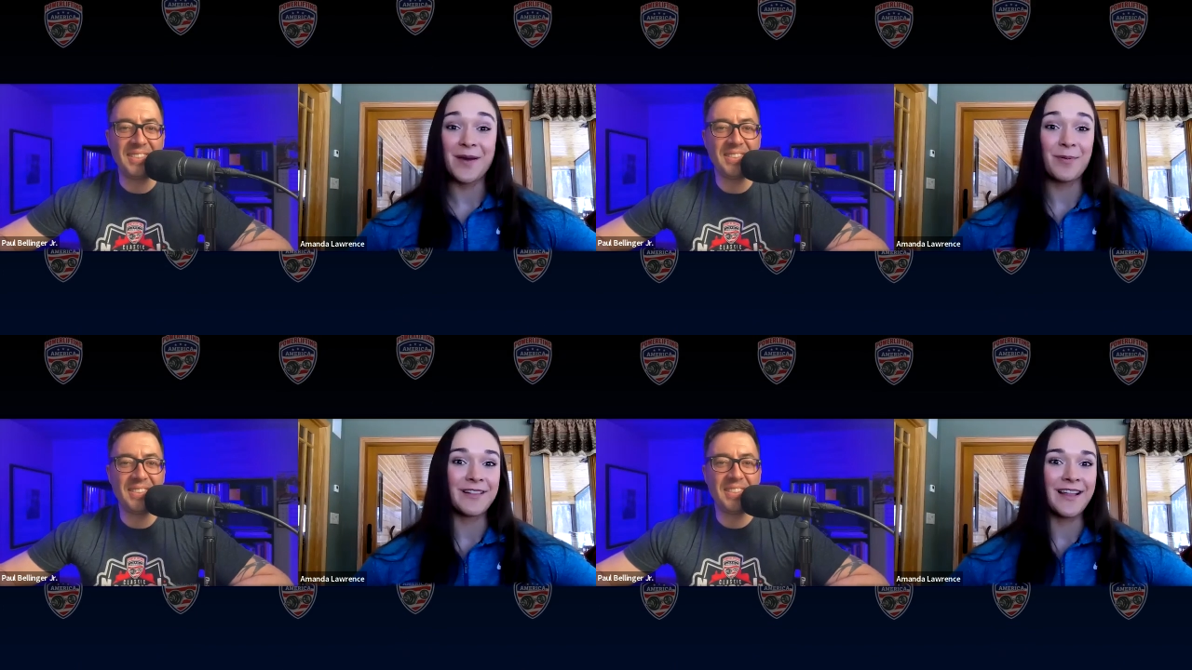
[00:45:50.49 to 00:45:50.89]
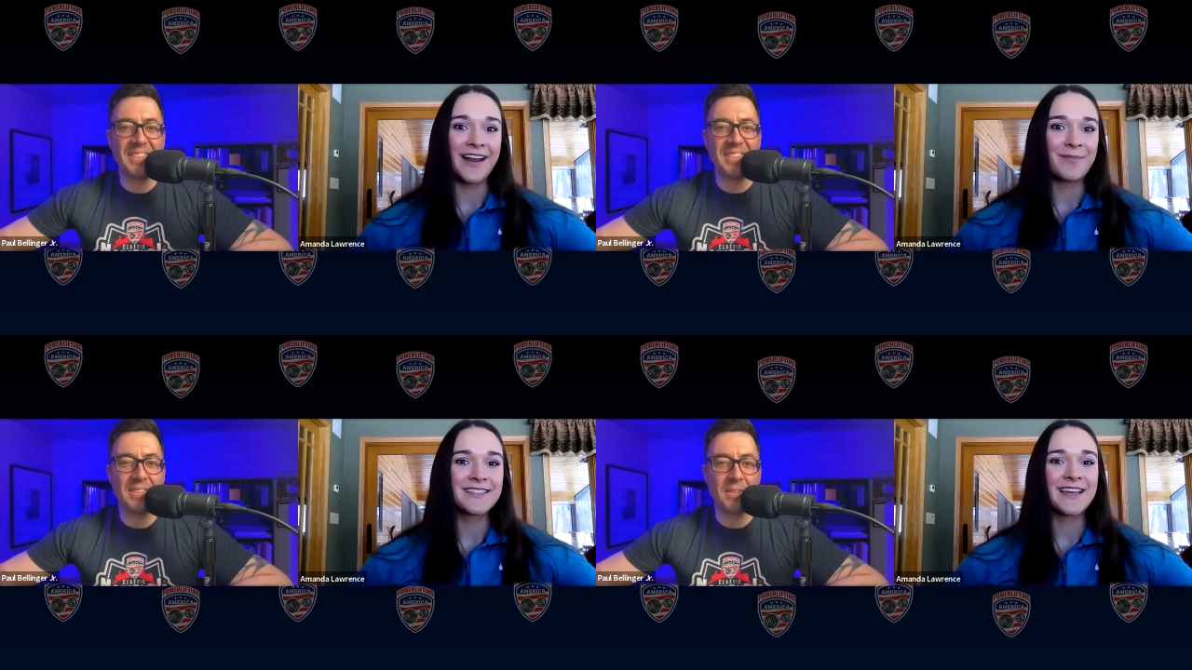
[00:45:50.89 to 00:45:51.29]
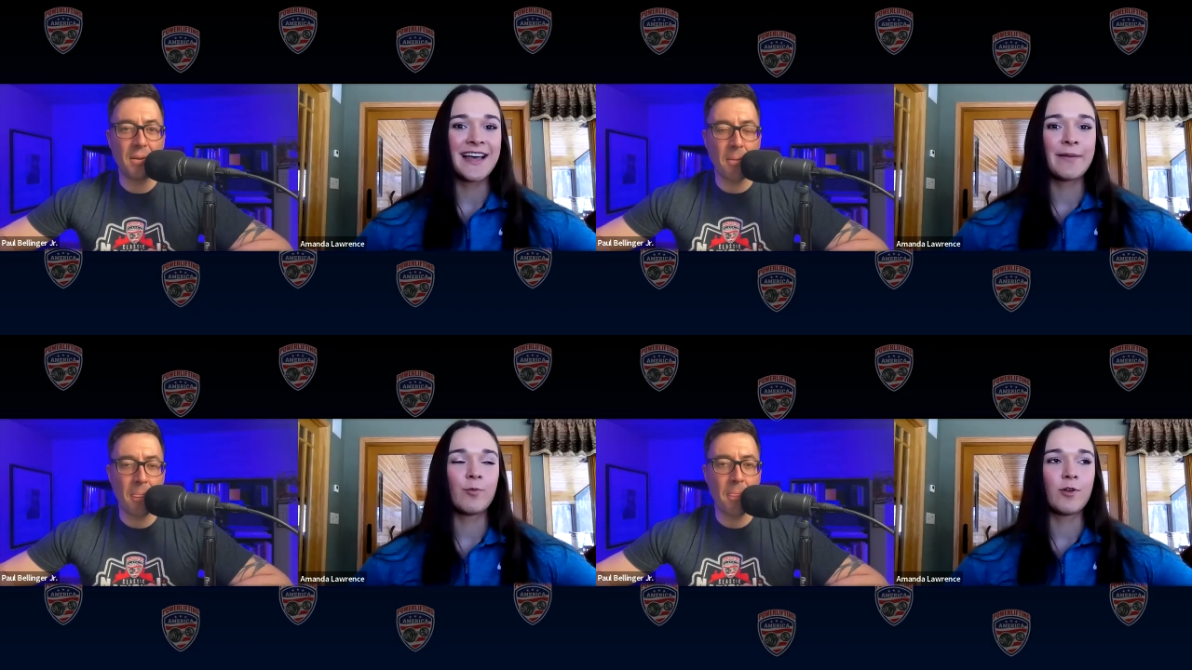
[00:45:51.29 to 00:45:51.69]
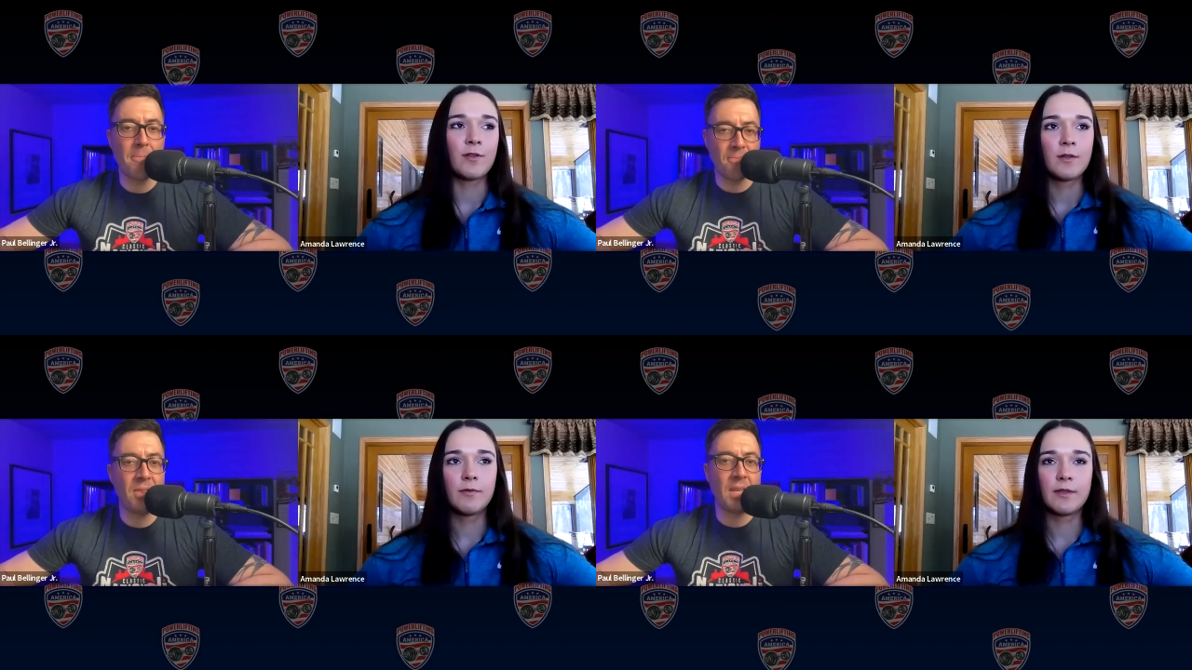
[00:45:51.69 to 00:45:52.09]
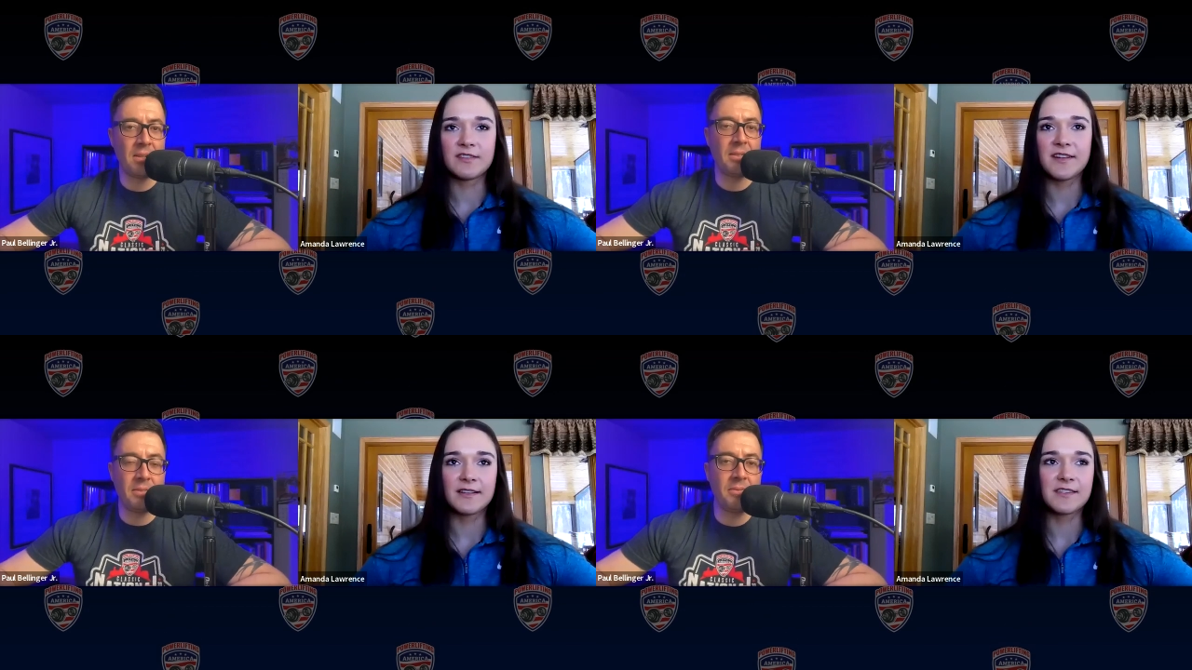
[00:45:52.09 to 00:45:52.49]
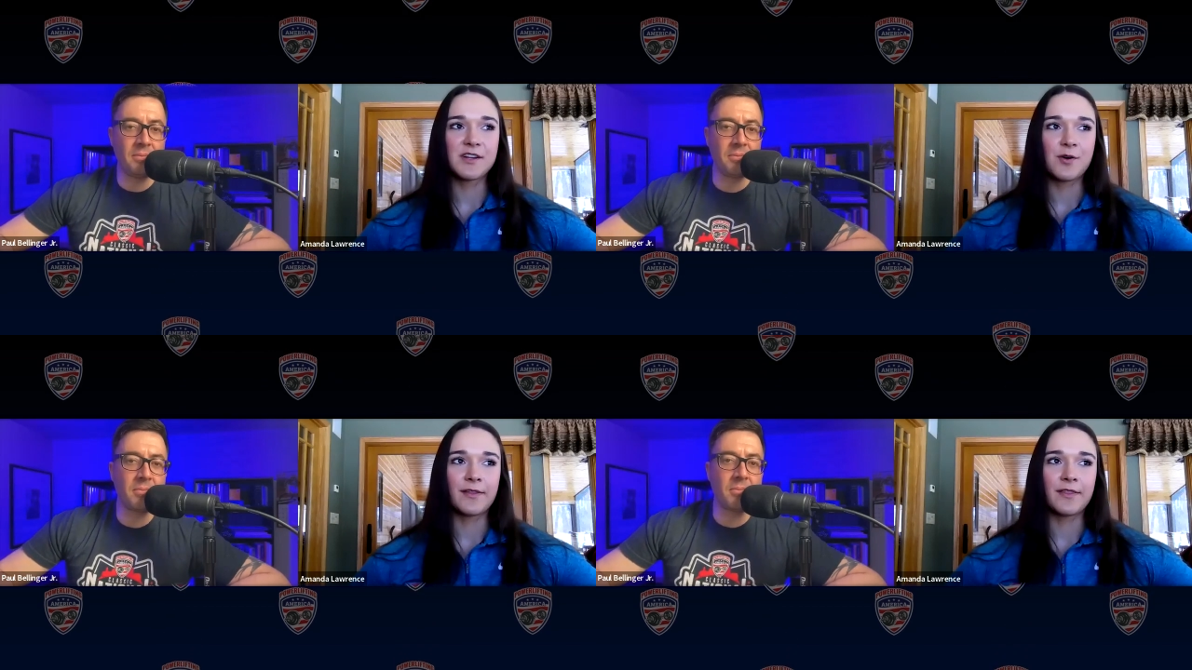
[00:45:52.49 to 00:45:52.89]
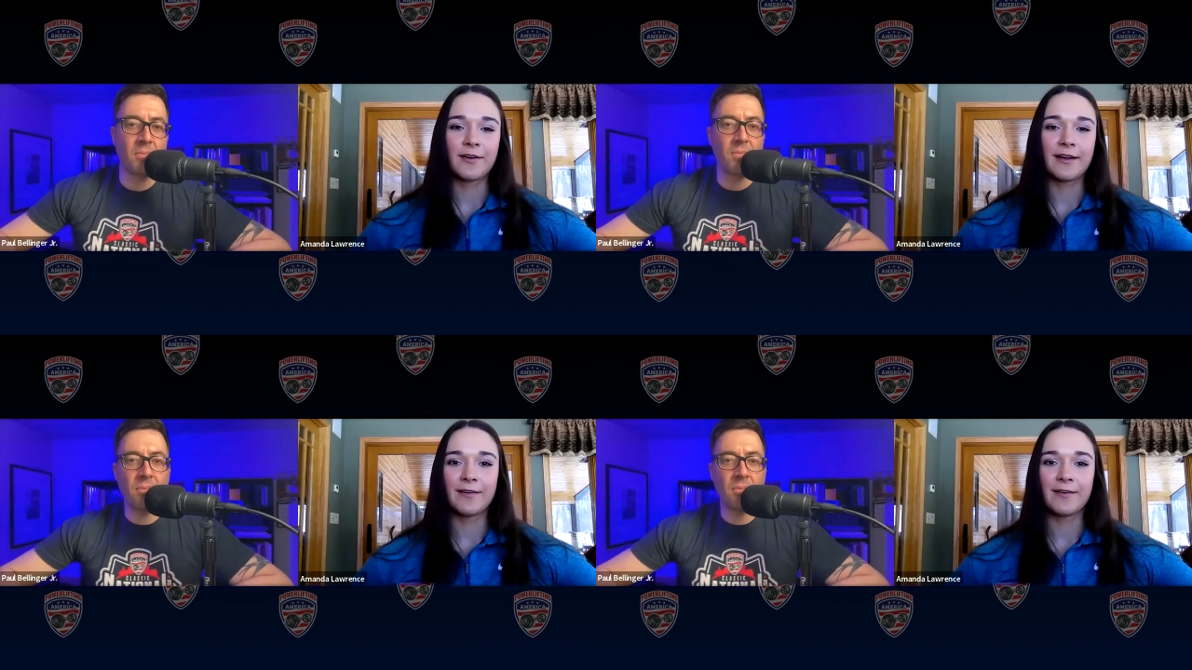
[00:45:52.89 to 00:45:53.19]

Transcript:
Speaker 1: taking up a lot of my time. Well, when there's not snow on the